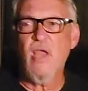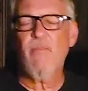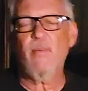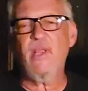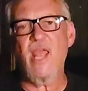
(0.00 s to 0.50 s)

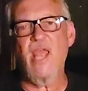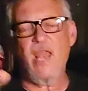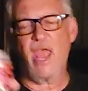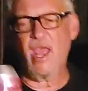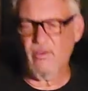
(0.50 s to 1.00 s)
Pumpkinhead
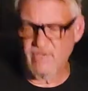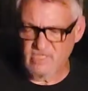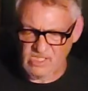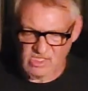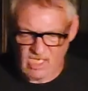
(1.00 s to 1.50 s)
Ale.
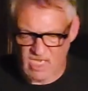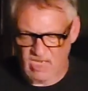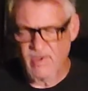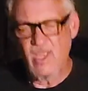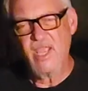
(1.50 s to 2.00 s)
This is
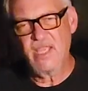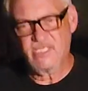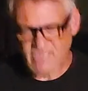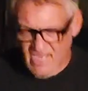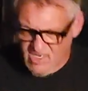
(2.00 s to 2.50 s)
uh, it
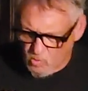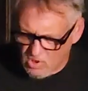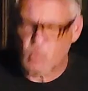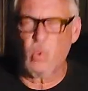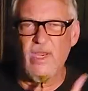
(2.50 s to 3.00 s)
says
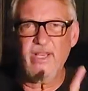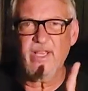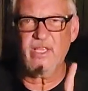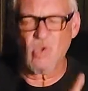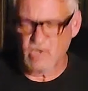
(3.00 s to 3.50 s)
what's weird
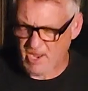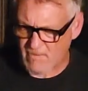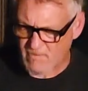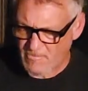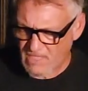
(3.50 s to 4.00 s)
is okay.
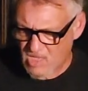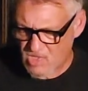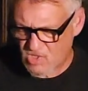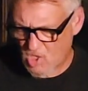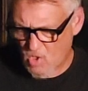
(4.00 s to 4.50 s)

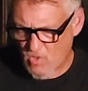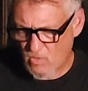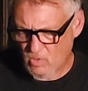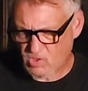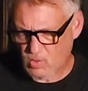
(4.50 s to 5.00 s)
So
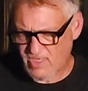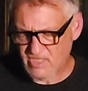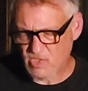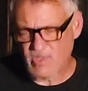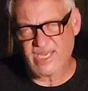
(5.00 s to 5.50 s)
what's weird
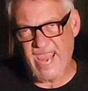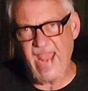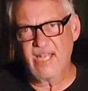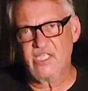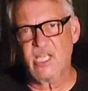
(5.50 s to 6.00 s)
is on the
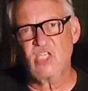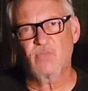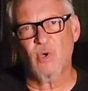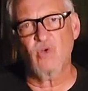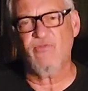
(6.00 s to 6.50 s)
can it says
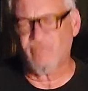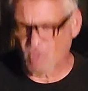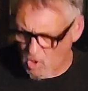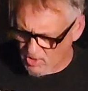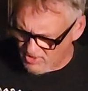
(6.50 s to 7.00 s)
brewed in
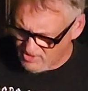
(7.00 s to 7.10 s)
Florida.